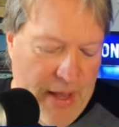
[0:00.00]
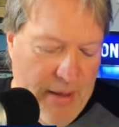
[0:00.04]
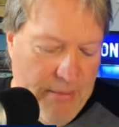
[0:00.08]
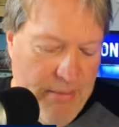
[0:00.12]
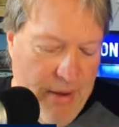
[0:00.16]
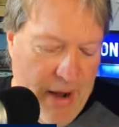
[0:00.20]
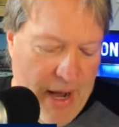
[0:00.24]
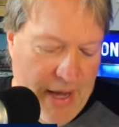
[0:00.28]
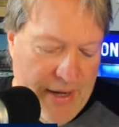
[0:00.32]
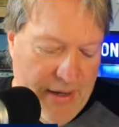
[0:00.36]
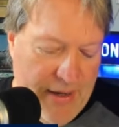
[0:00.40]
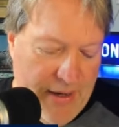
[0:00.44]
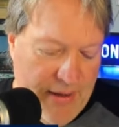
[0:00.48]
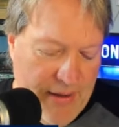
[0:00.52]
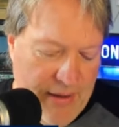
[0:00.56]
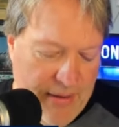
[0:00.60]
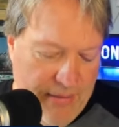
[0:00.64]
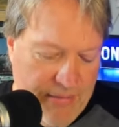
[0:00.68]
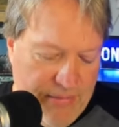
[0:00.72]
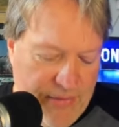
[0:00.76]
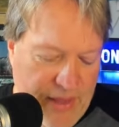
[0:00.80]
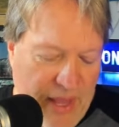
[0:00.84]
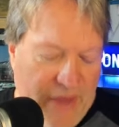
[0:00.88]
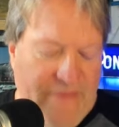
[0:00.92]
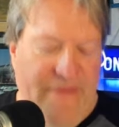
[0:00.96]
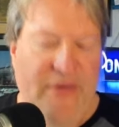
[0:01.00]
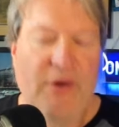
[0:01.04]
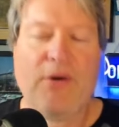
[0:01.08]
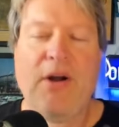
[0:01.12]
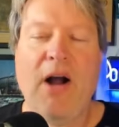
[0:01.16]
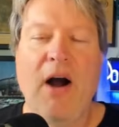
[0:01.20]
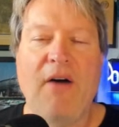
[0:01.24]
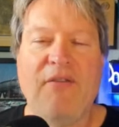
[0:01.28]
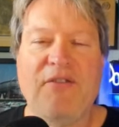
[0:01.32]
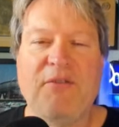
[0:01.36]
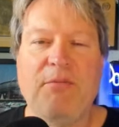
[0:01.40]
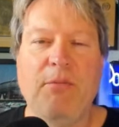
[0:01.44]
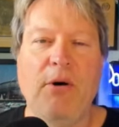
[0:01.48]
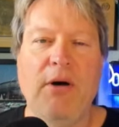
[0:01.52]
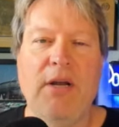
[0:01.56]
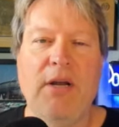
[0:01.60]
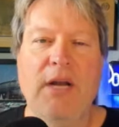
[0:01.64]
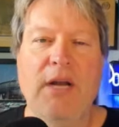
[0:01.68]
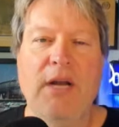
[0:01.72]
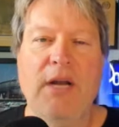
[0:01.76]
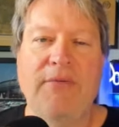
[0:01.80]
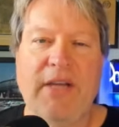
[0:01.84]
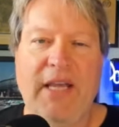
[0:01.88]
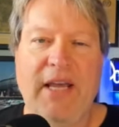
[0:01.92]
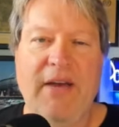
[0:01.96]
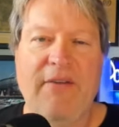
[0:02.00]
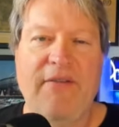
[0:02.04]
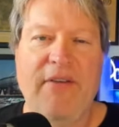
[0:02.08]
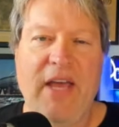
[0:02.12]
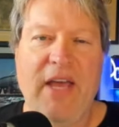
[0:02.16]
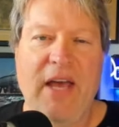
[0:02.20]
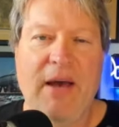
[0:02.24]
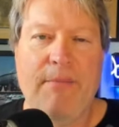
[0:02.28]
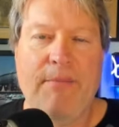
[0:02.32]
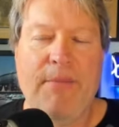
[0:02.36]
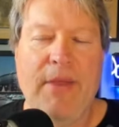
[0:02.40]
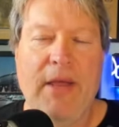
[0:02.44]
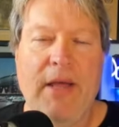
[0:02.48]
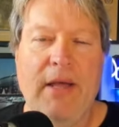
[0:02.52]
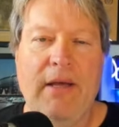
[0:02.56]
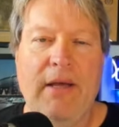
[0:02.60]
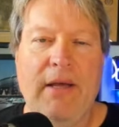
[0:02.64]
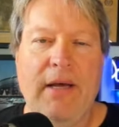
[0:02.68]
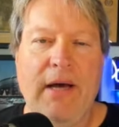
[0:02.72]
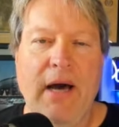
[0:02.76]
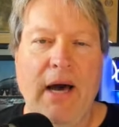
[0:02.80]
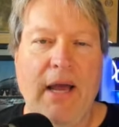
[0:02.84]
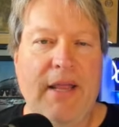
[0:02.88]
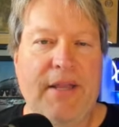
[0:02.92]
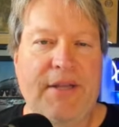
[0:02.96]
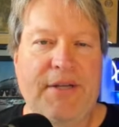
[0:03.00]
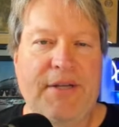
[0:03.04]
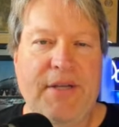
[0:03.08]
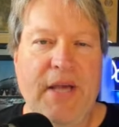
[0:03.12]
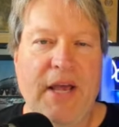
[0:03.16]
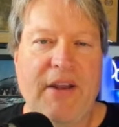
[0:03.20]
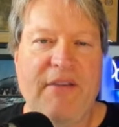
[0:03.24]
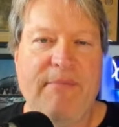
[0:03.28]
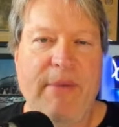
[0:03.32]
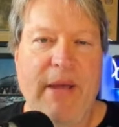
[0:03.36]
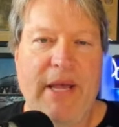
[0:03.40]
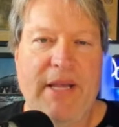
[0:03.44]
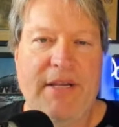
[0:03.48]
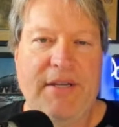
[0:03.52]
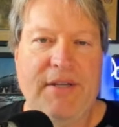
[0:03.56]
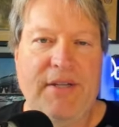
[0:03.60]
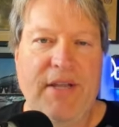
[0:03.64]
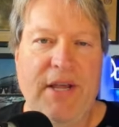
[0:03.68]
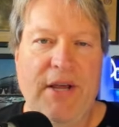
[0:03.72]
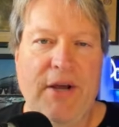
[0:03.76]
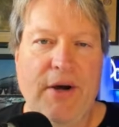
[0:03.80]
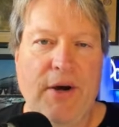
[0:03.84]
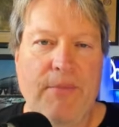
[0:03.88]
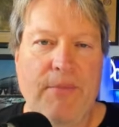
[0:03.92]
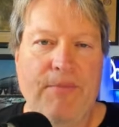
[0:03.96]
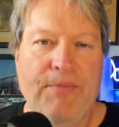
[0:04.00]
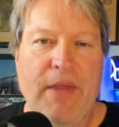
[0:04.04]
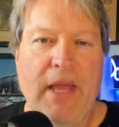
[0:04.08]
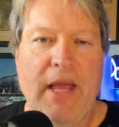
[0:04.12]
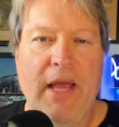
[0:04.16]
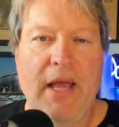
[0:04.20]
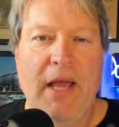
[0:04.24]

but they feel comfortable enough to give him an incentive-based deal,